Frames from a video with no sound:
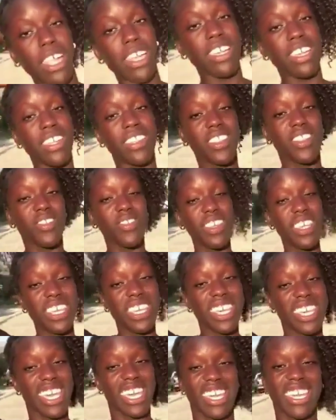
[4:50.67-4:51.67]
man this
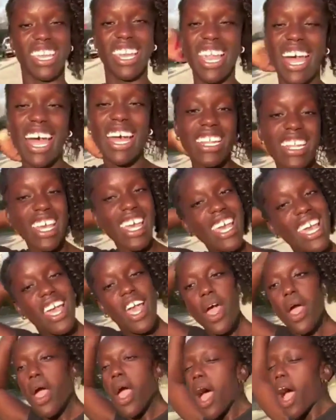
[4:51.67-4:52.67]
weekend, lad.
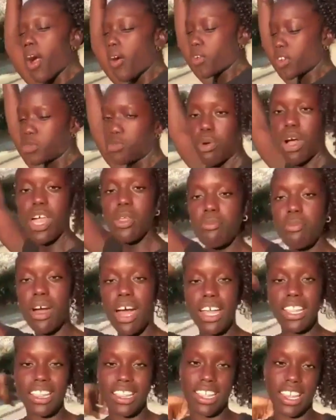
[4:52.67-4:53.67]
I wish part
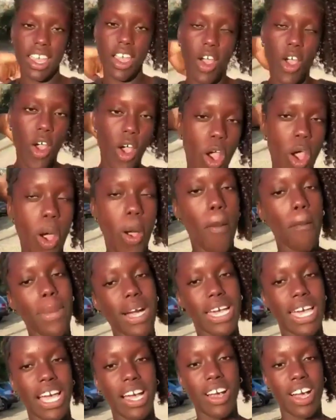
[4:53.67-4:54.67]
of part today. Oh,
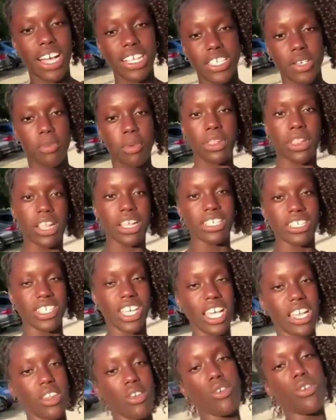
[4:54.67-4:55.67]
my can got triple
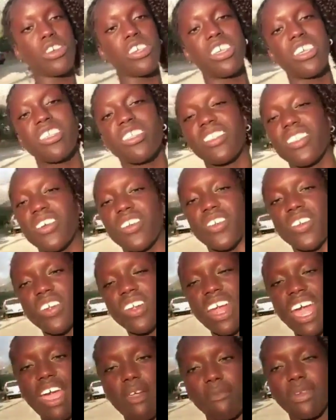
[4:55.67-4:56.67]
century New Kingston
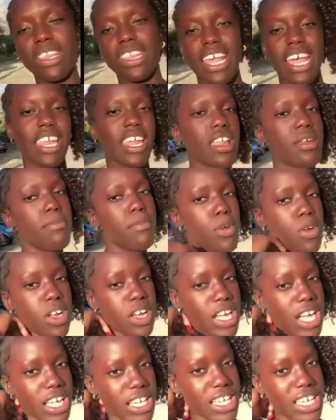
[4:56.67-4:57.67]
right beside of the
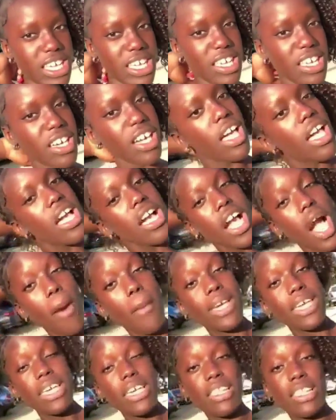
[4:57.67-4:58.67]
Burger King.
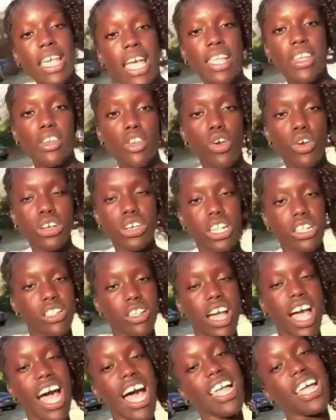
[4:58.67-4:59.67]
Come here, say I don't
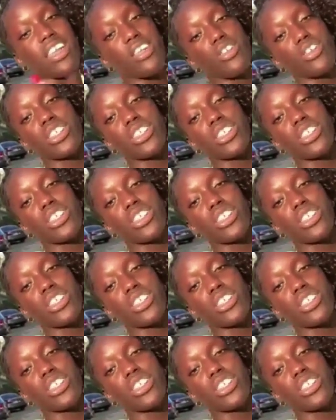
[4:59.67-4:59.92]
this all